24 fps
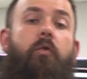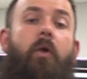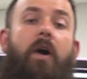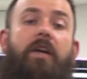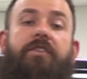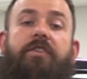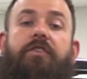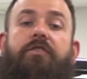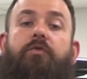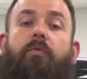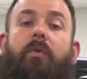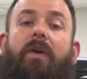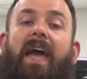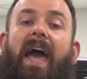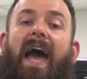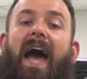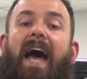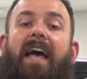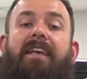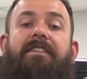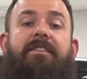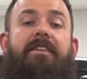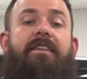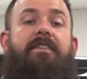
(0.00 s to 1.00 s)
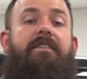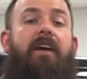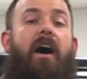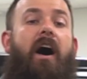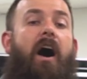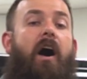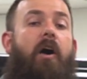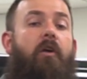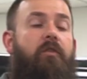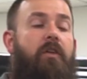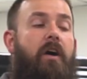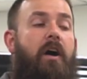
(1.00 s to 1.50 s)
questions we ask is
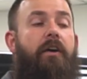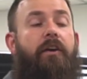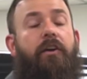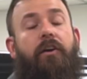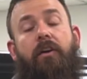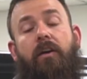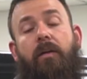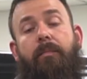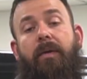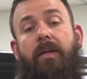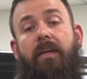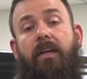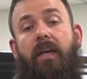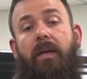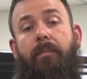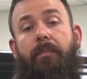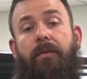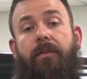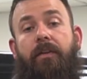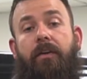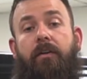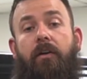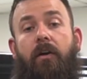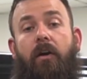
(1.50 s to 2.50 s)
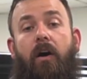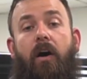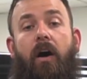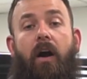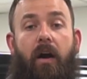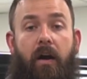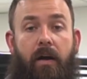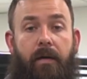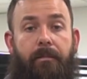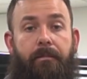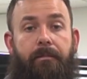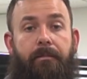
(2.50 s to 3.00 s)
how long you're gonna be keeping the
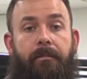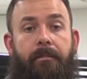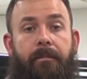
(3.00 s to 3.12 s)
car.